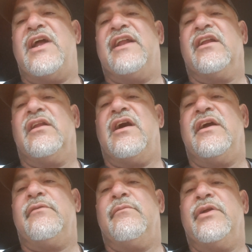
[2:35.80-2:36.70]
I had the
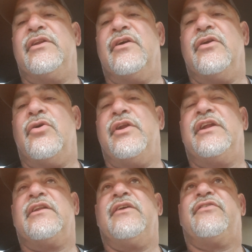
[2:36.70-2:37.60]
alignment done on
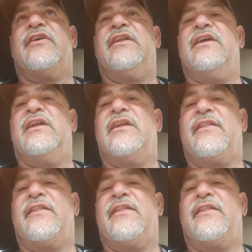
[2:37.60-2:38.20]
it, they said that